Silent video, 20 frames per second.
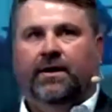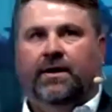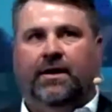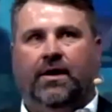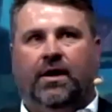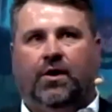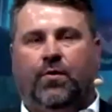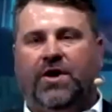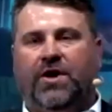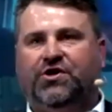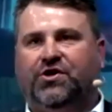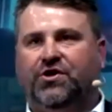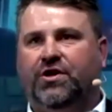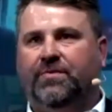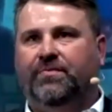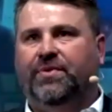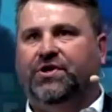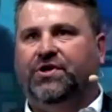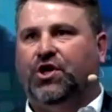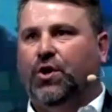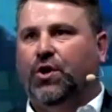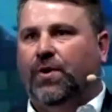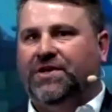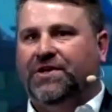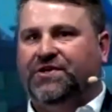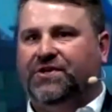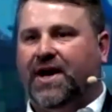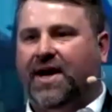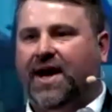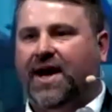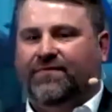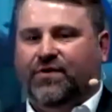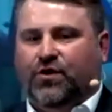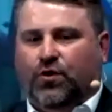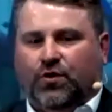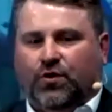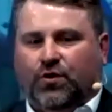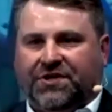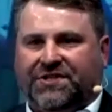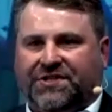Question number 2, on a scale of
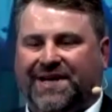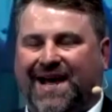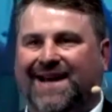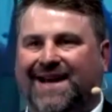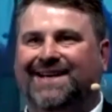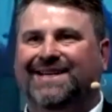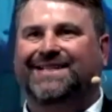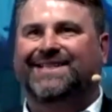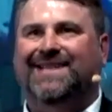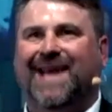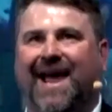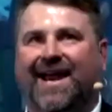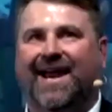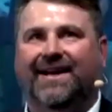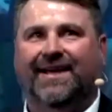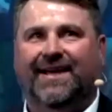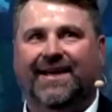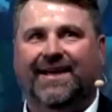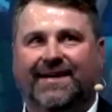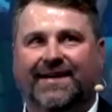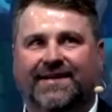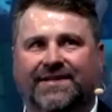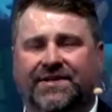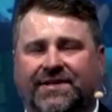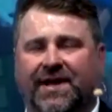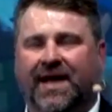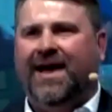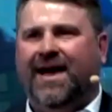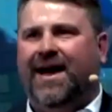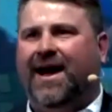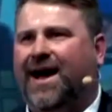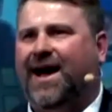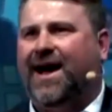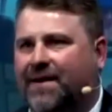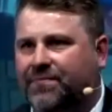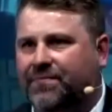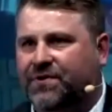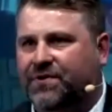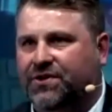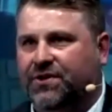0 to 10. 10 is
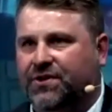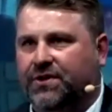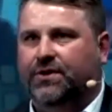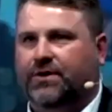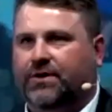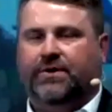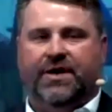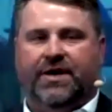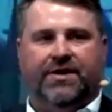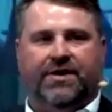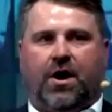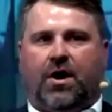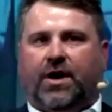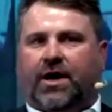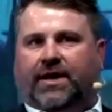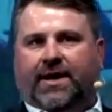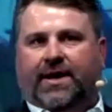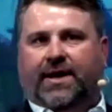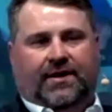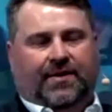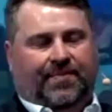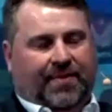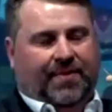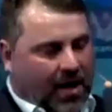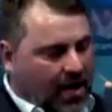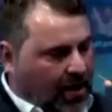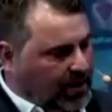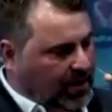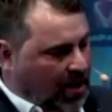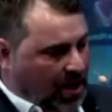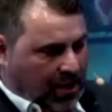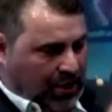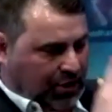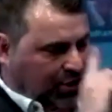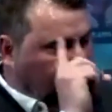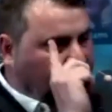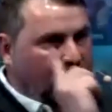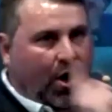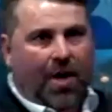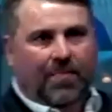absolutely knocking it out of the park.
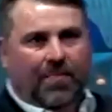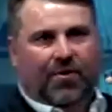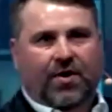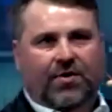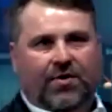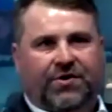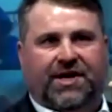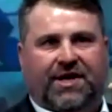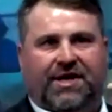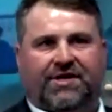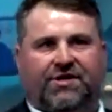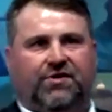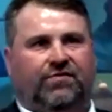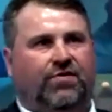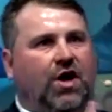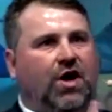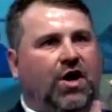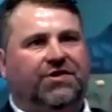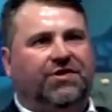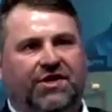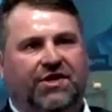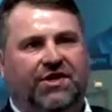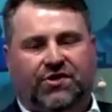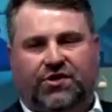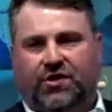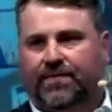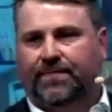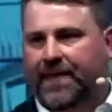You've got a process, you've got a system.